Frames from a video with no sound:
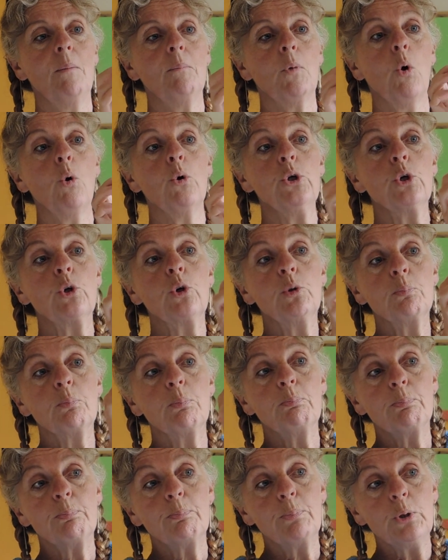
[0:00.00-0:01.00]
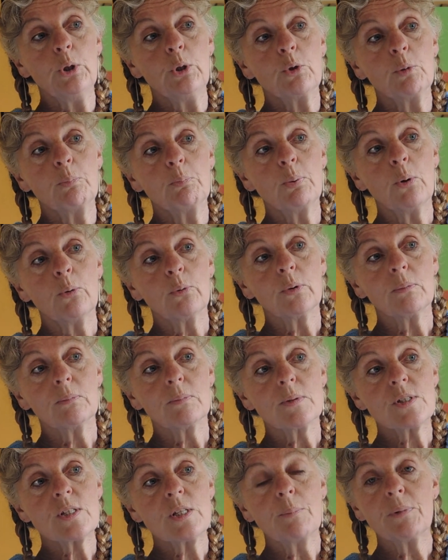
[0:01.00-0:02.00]
or you could put
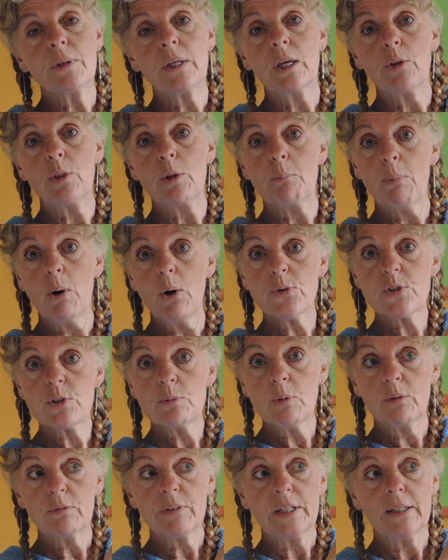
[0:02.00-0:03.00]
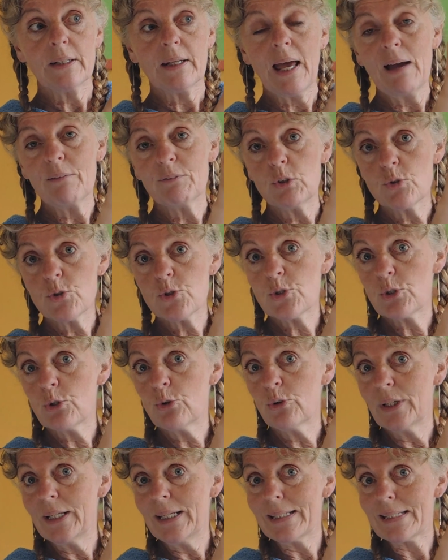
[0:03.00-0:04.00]
something at the bottom of it and have your
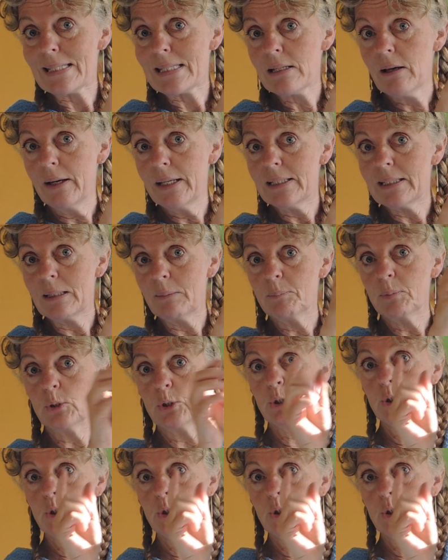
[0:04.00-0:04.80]
story inside it, but